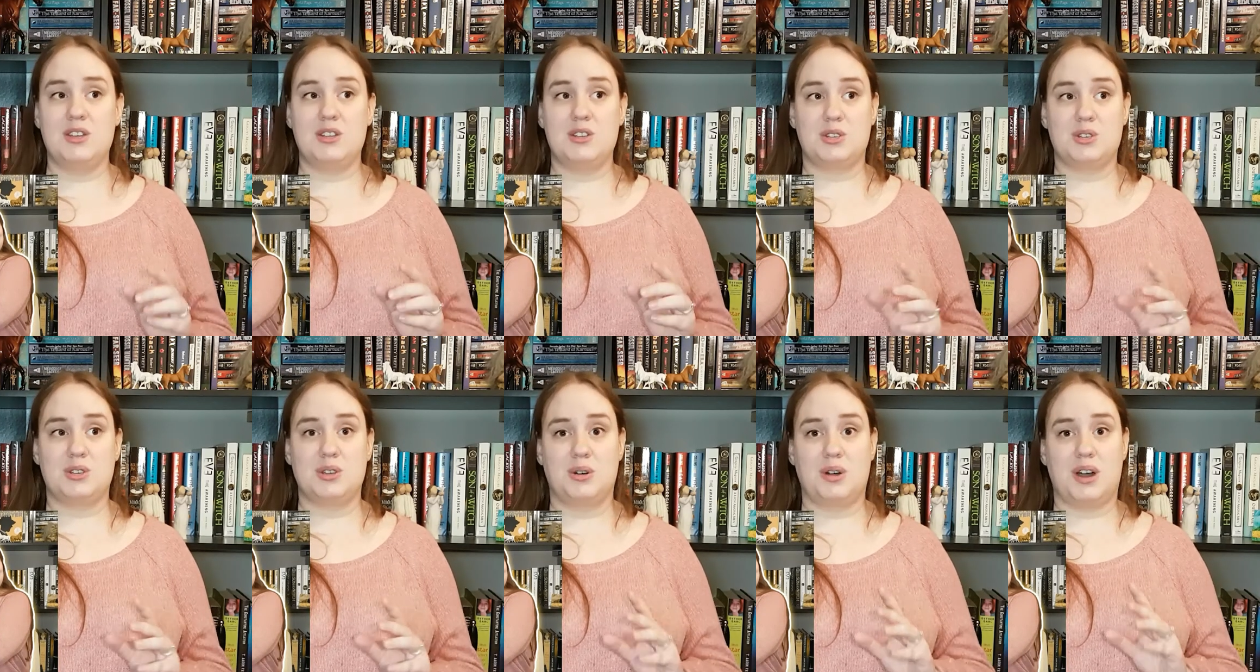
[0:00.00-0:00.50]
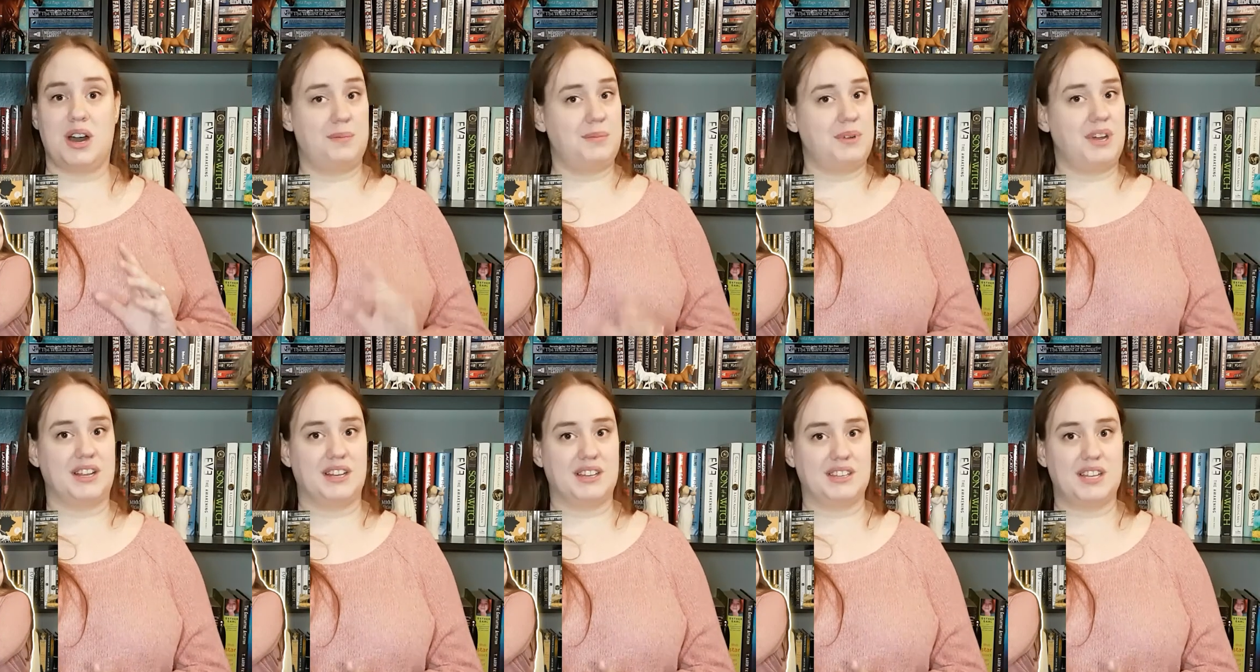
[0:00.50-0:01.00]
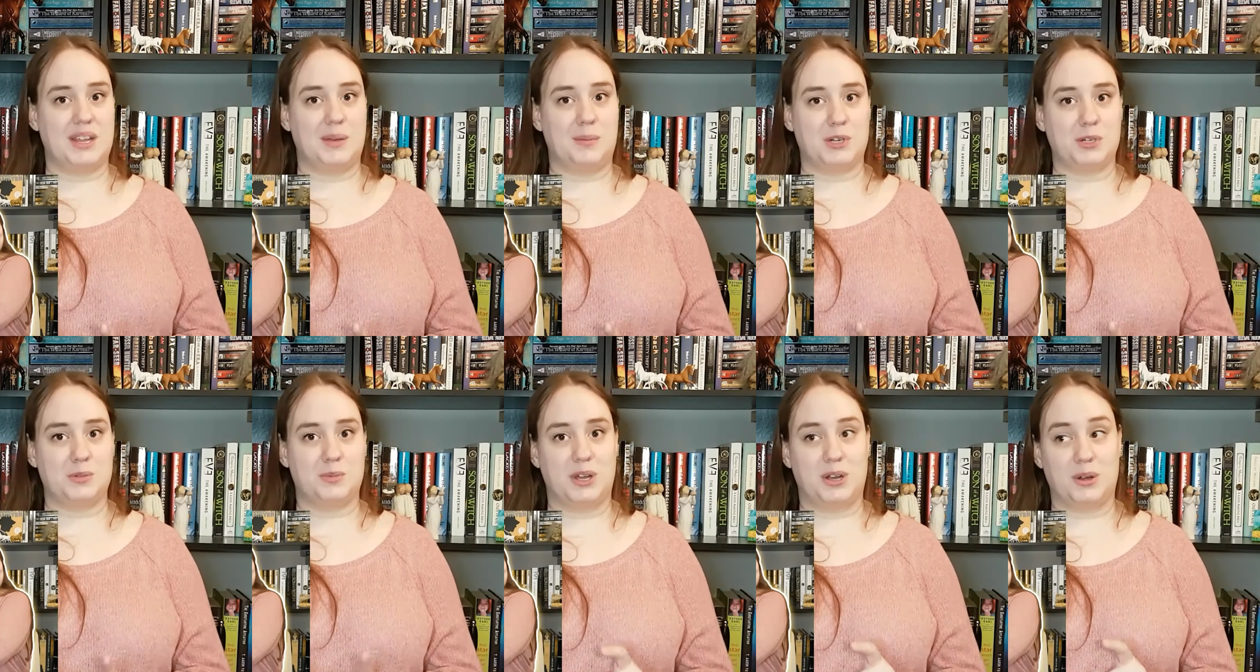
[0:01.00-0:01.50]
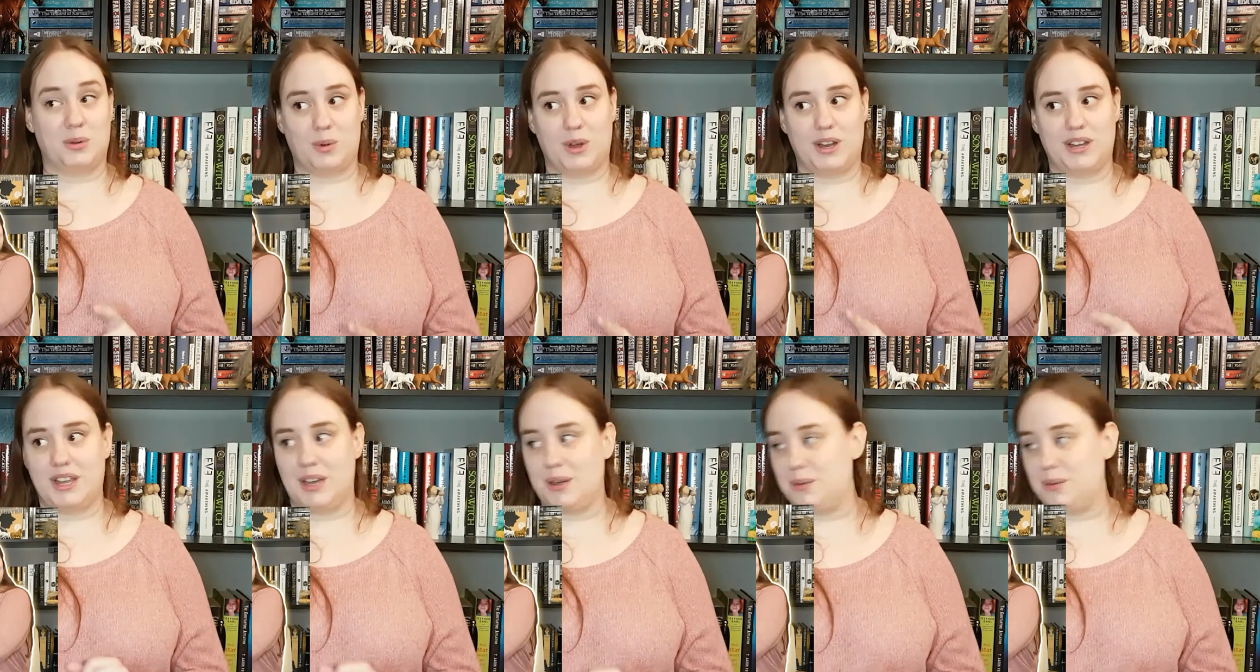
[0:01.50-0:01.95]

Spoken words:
So I'm not going to say much about it right